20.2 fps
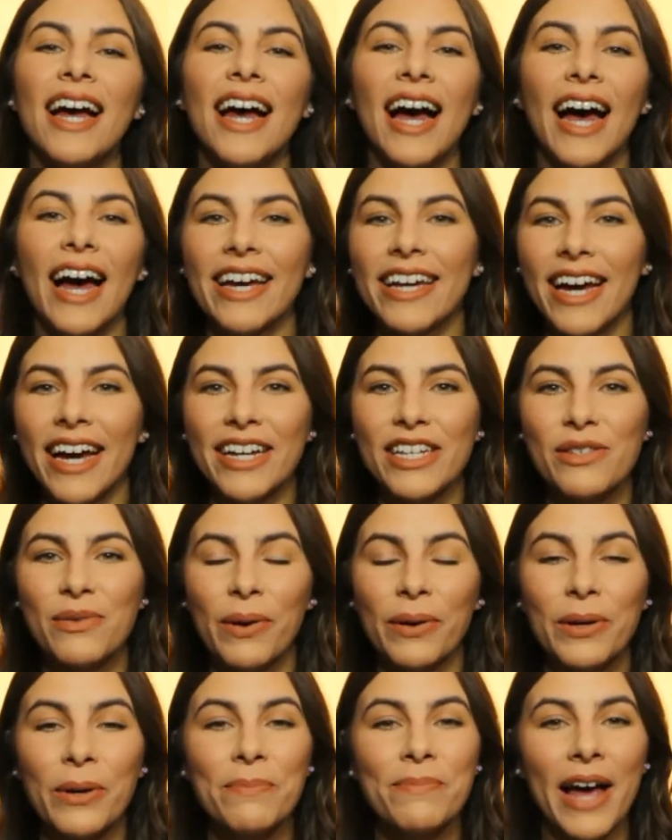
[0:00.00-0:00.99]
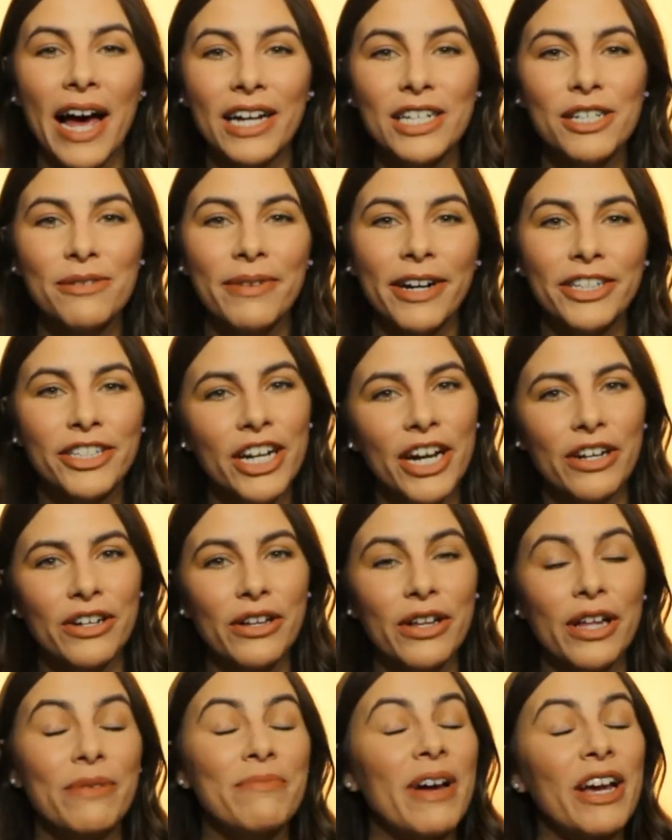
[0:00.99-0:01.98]
Hi guys, welcome back to my
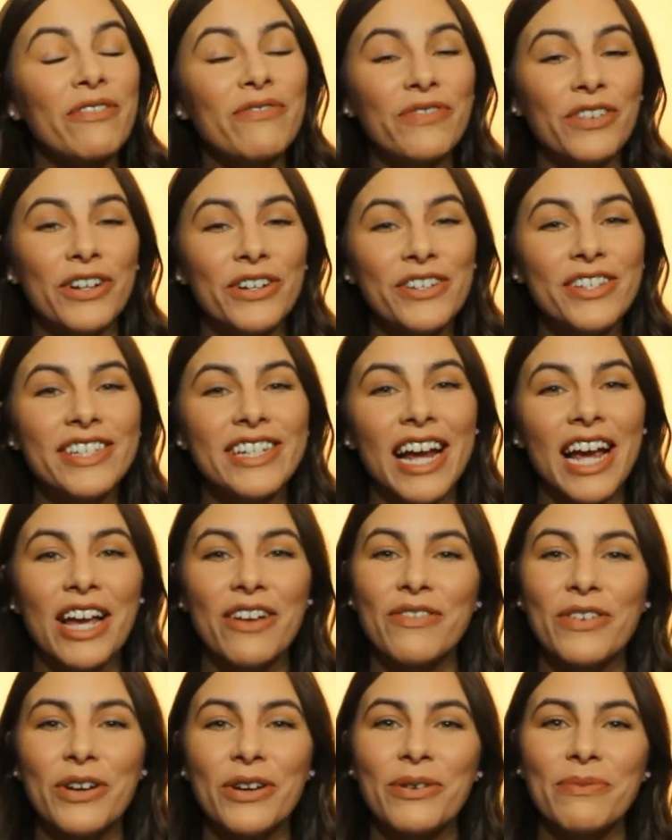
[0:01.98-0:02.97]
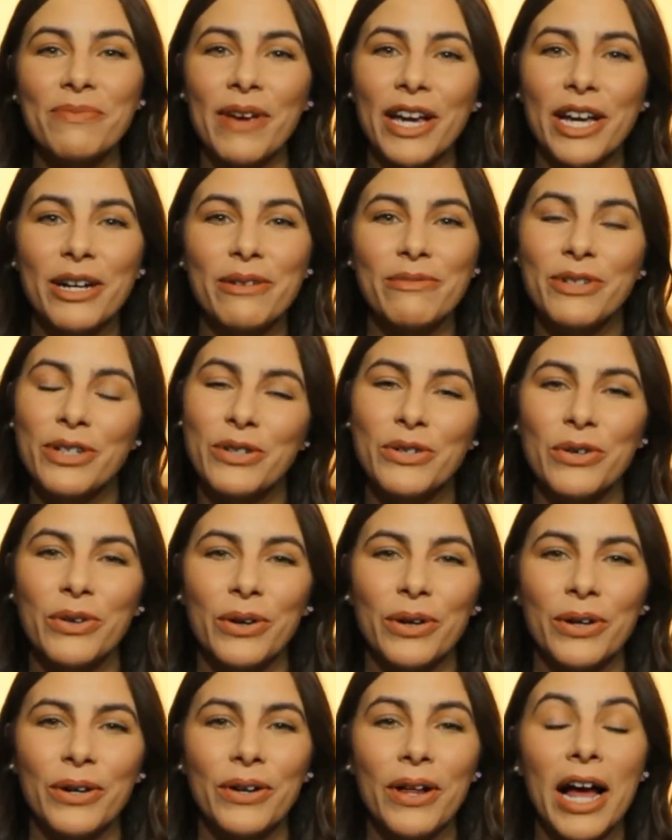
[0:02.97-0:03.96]
channel and my first ever makeup
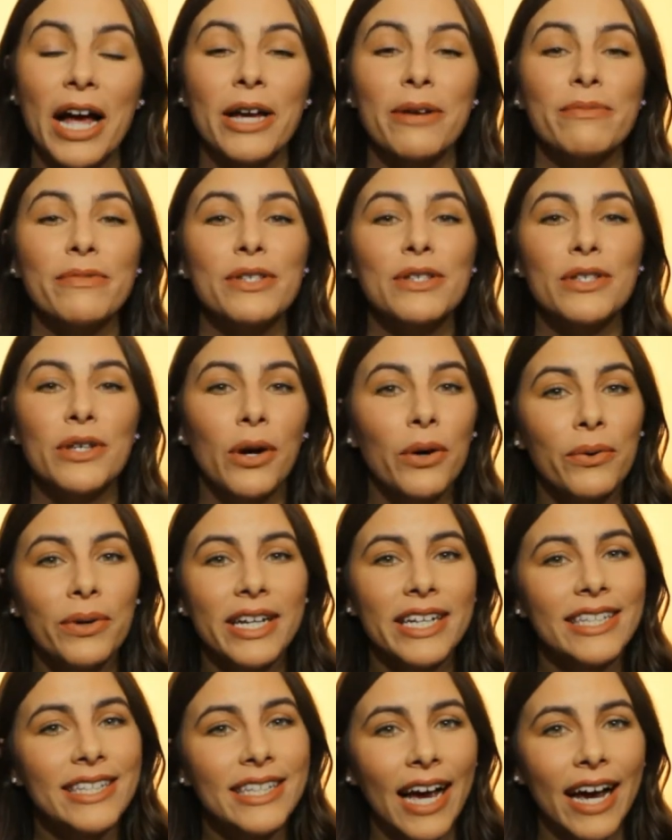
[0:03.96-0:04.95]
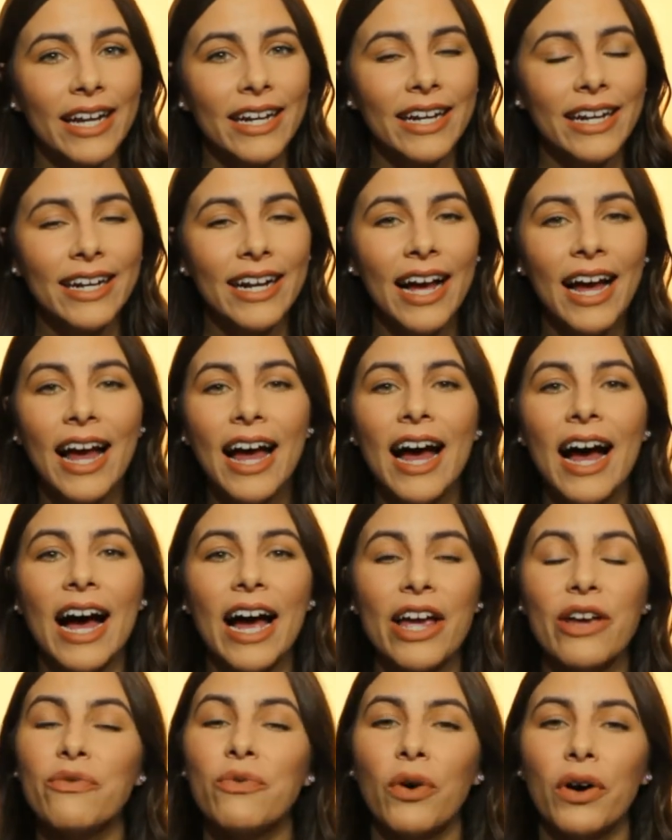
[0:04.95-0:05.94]
tutorial. I am so excited. I
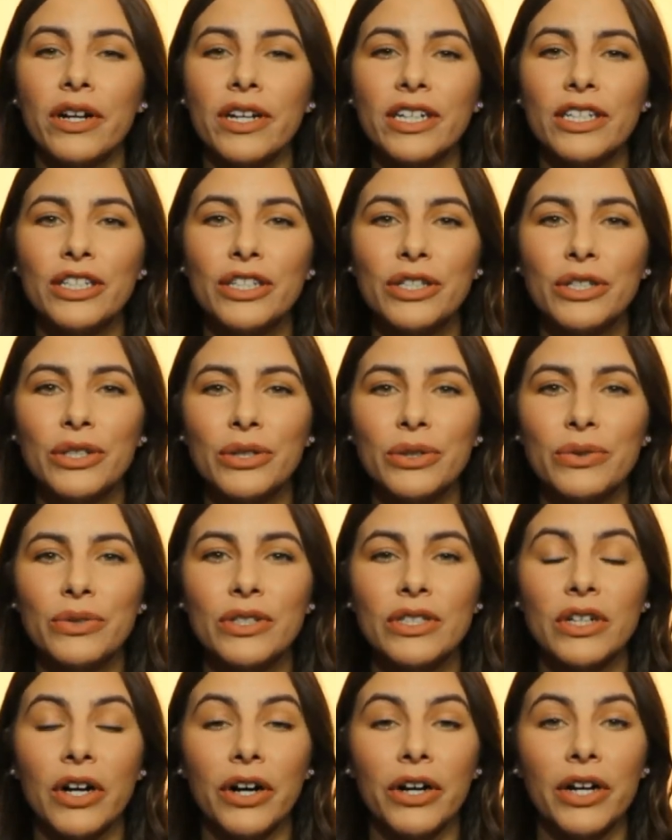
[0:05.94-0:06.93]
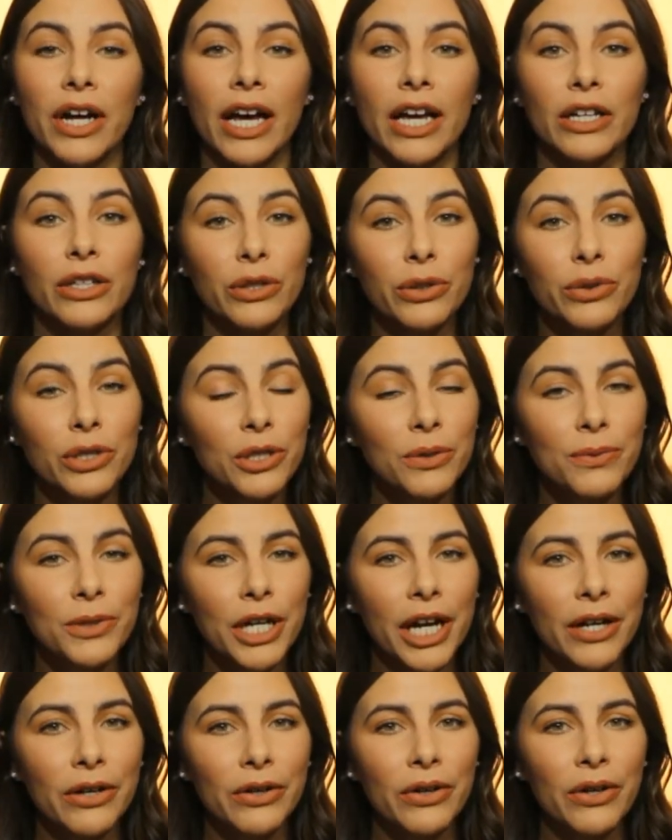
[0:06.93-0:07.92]
have wanted to start a YouTube
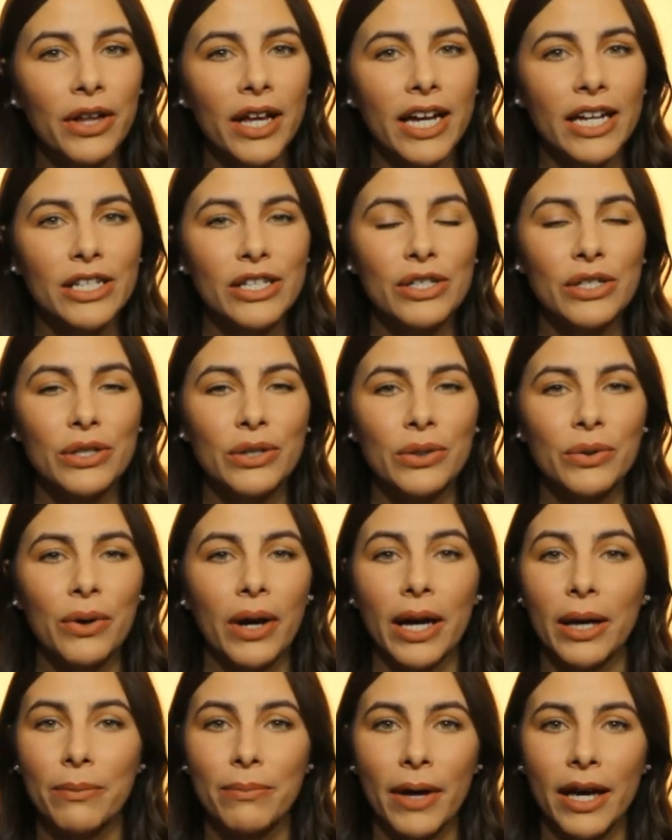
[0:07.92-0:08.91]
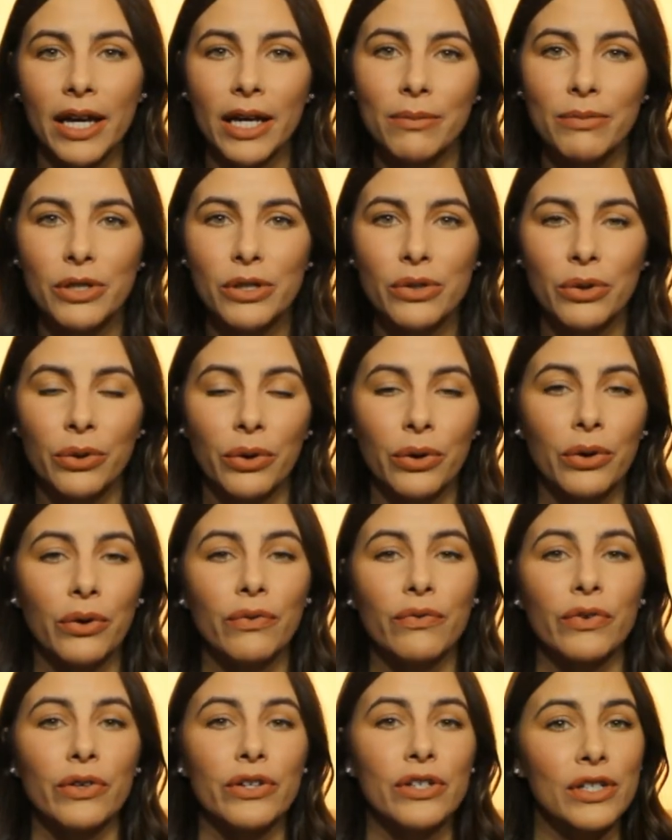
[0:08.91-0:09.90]
channel and do a makeup tutorial
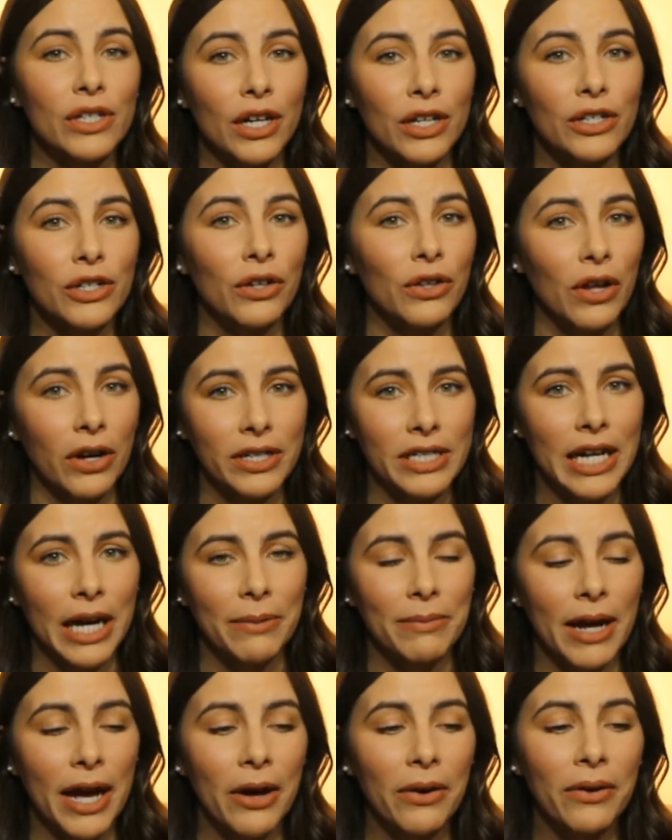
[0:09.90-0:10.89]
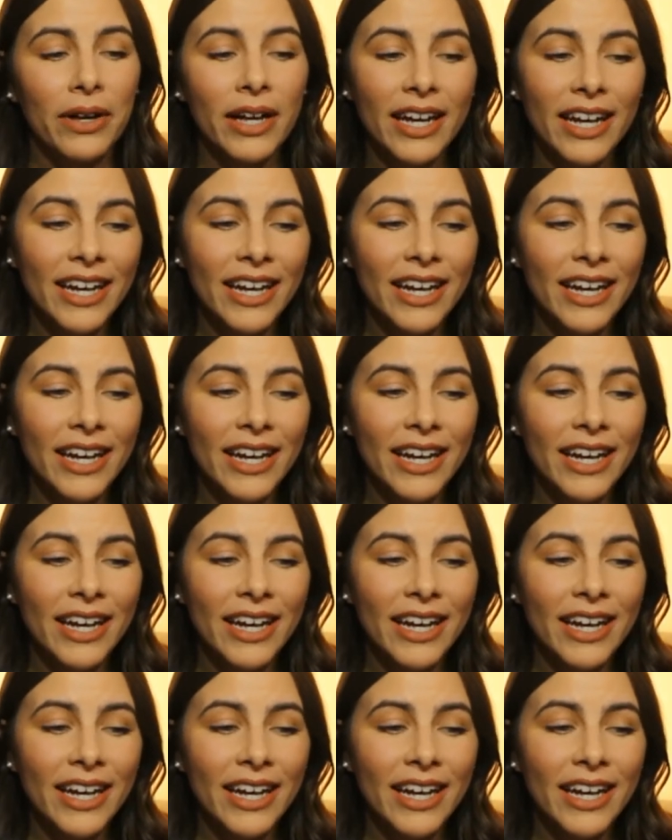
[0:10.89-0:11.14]
for such a long time now.